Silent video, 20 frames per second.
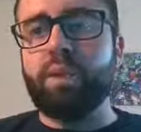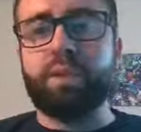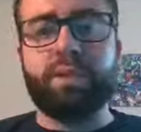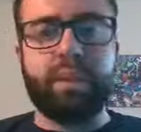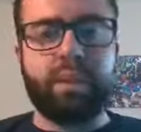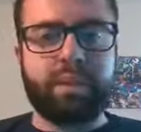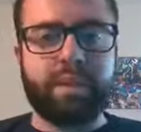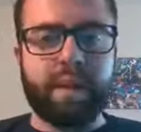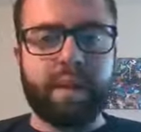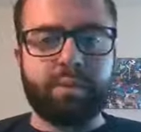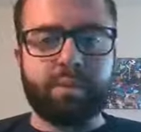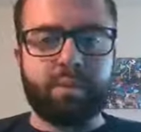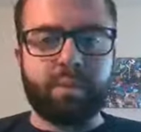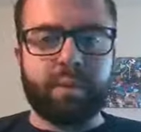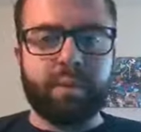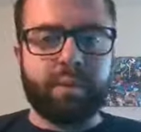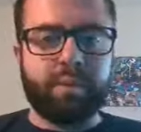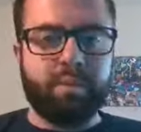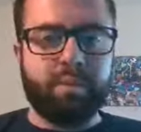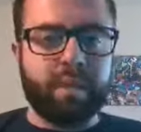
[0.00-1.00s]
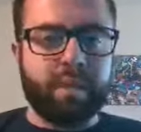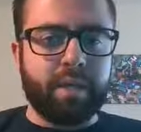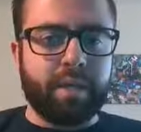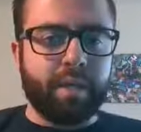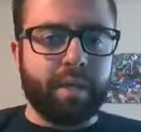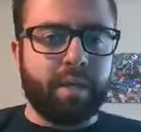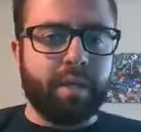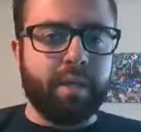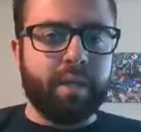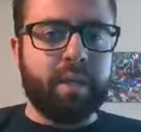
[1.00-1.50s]
their set times were going to
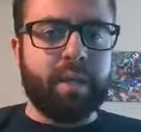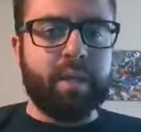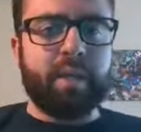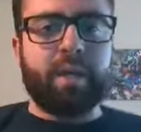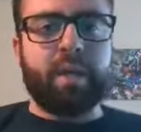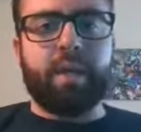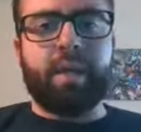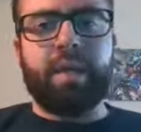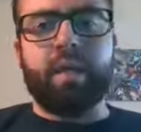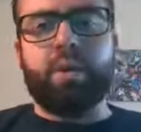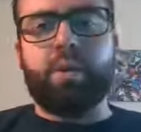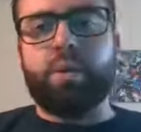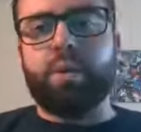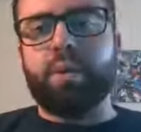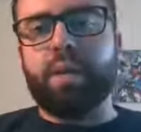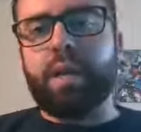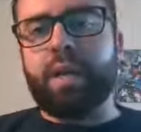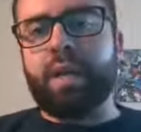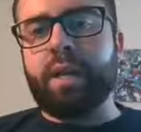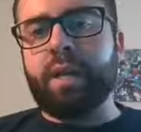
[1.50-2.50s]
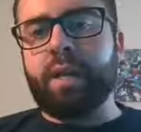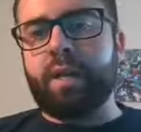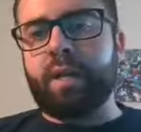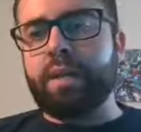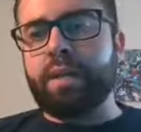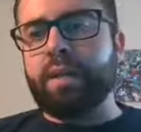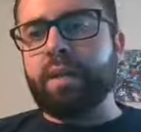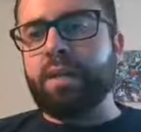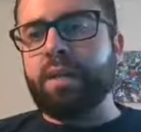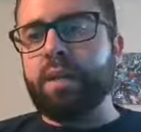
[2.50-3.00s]
be,
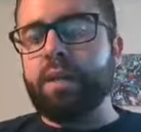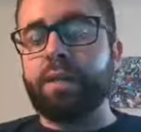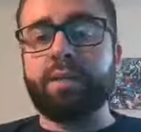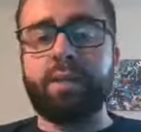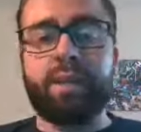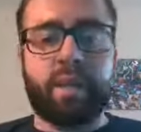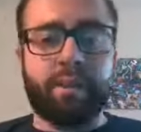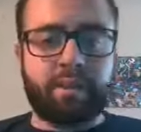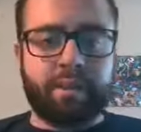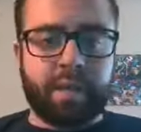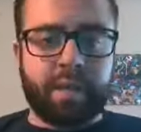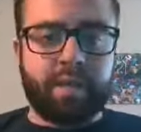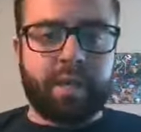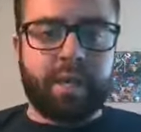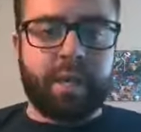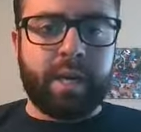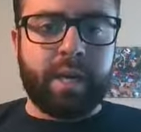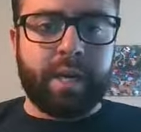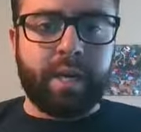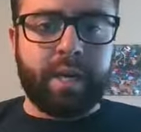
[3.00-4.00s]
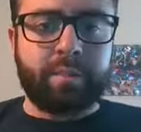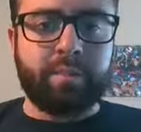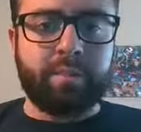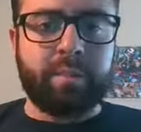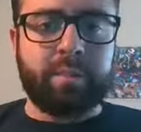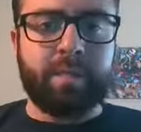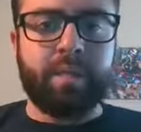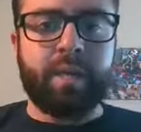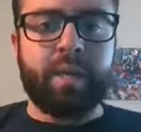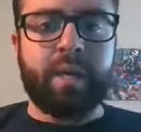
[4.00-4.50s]
coordinating their sound check
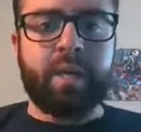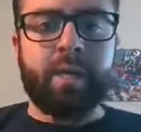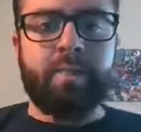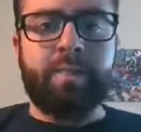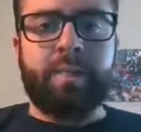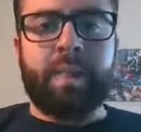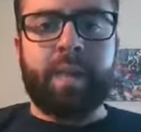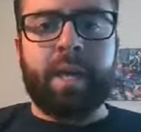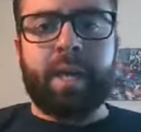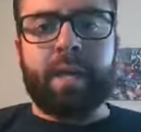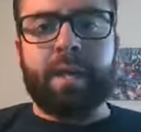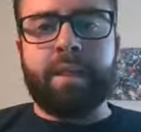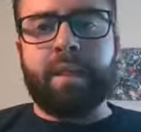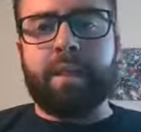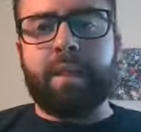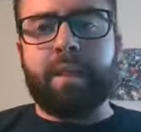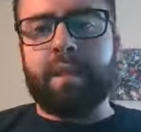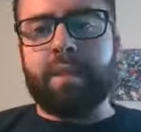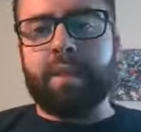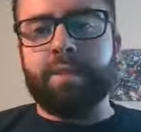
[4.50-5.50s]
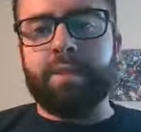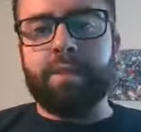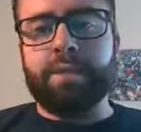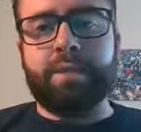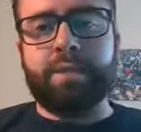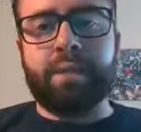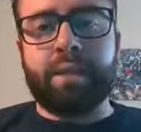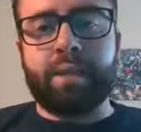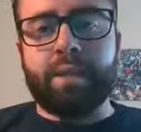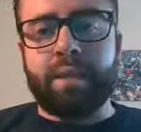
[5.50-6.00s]
times, and then
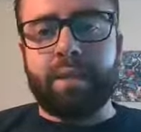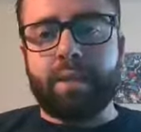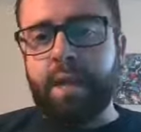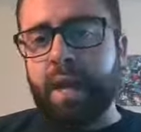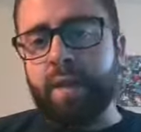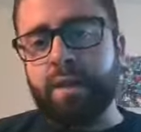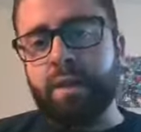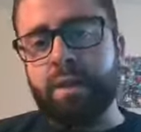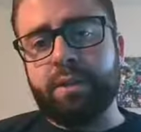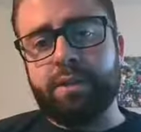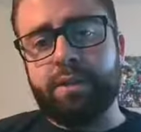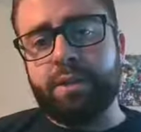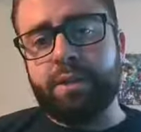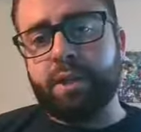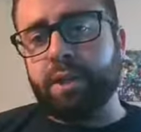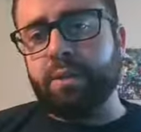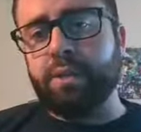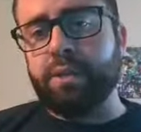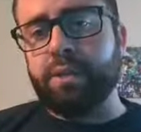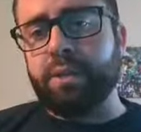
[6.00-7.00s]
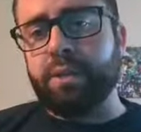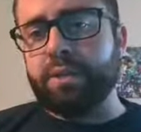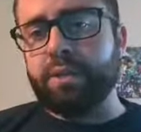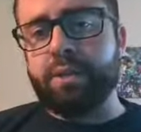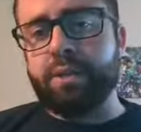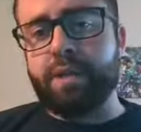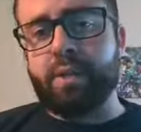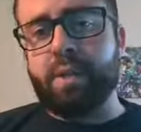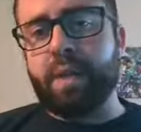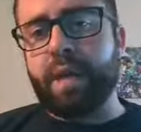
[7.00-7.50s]
just uh, any other general questions
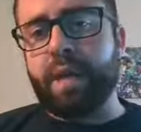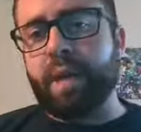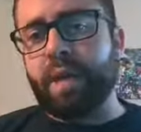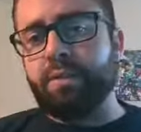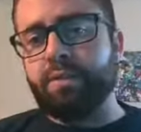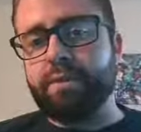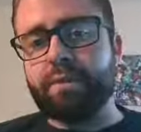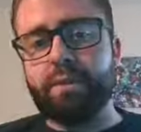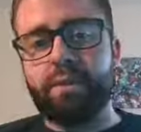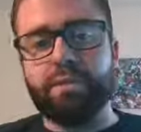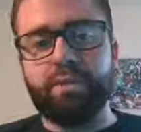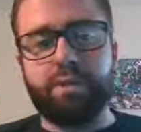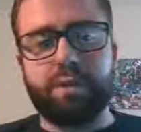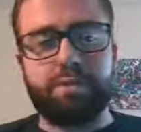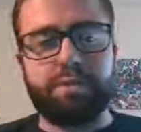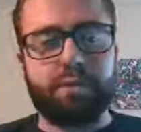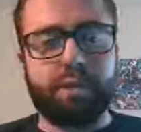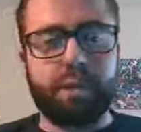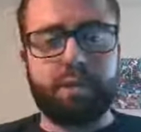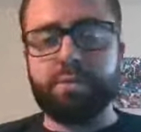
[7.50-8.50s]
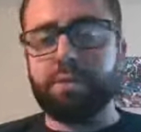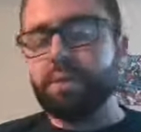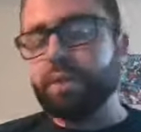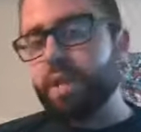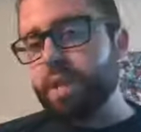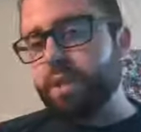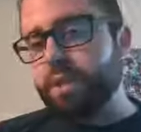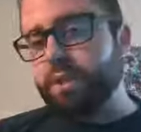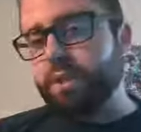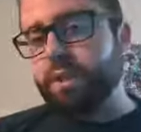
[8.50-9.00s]
they may have in terms of
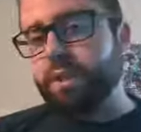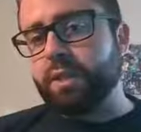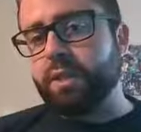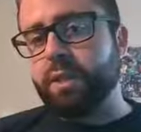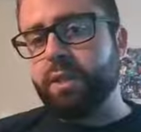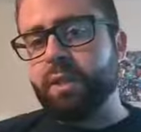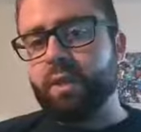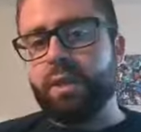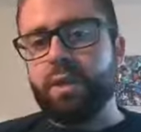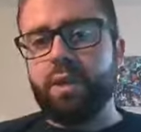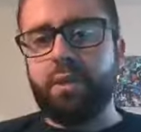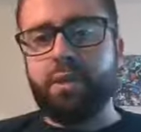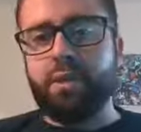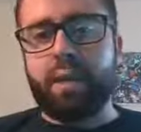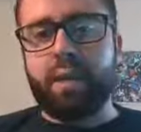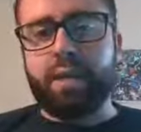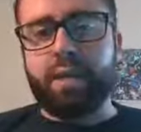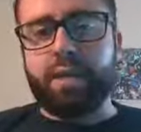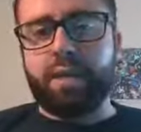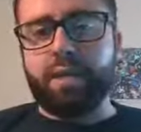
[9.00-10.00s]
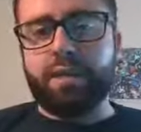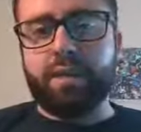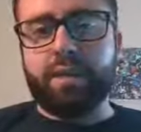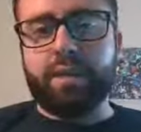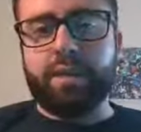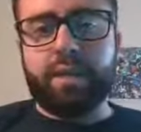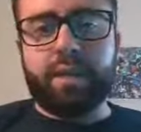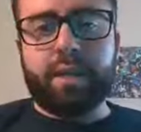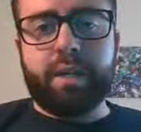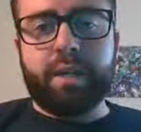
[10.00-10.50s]
transportation or any
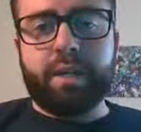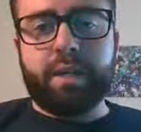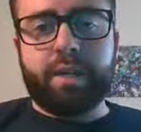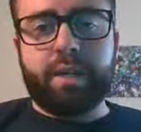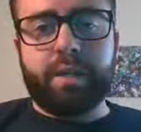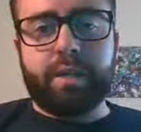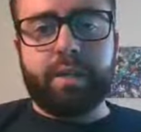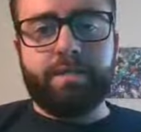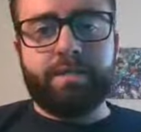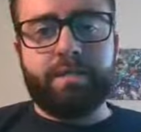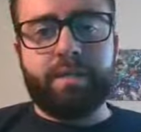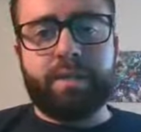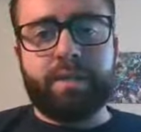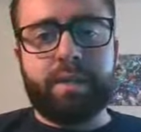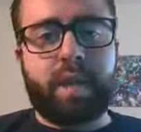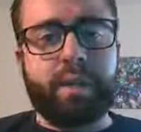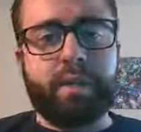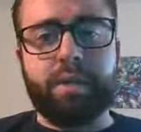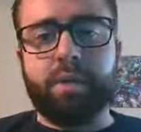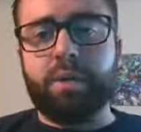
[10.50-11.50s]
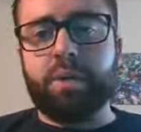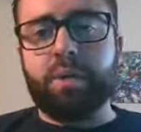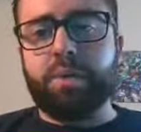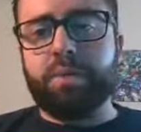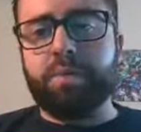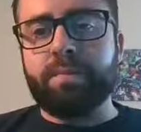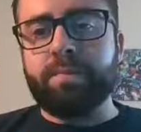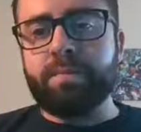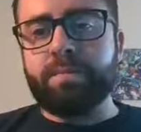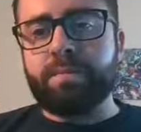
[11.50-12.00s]
other uh,
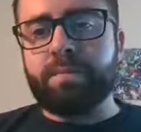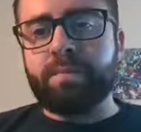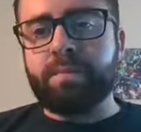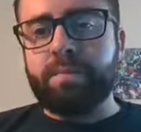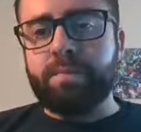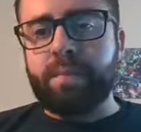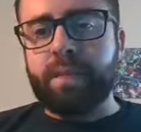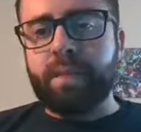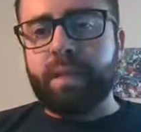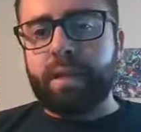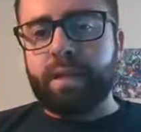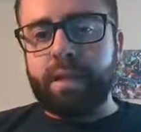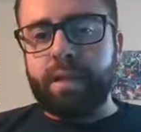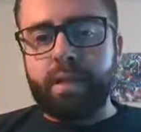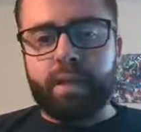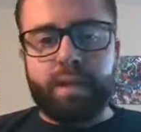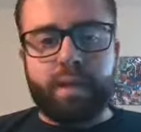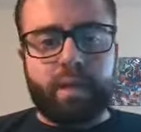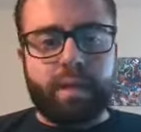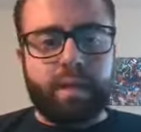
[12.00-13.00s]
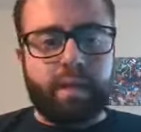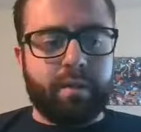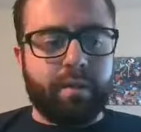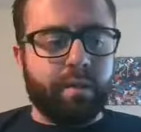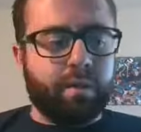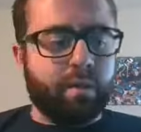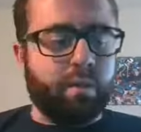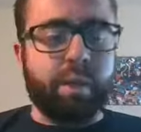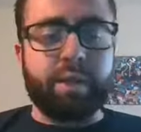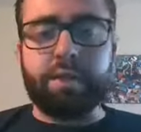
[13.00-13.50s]
technical uh,
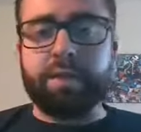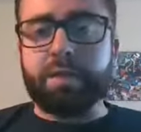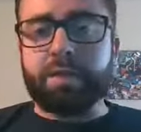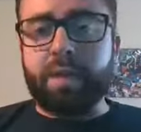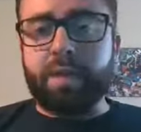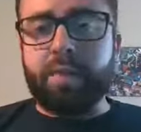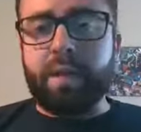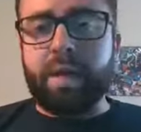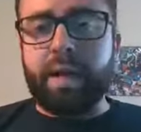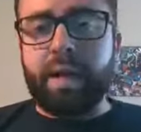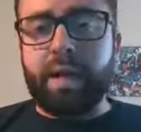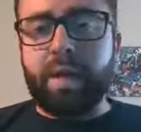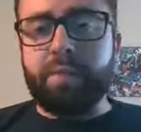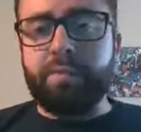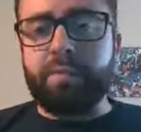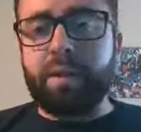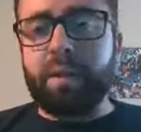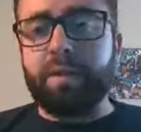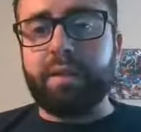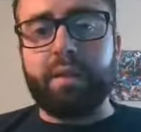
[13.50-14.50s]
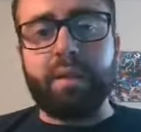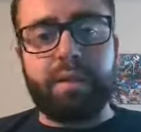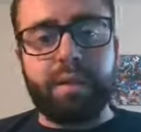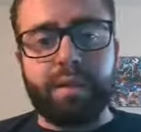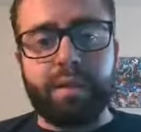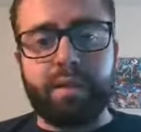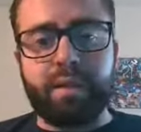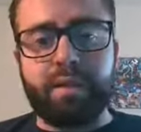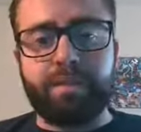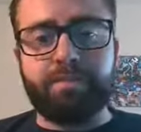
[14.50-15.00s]
questions they may have about the
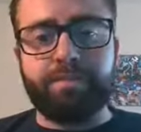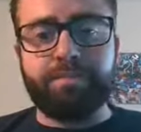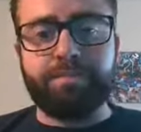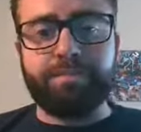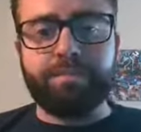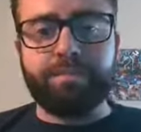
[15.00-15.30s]
theater.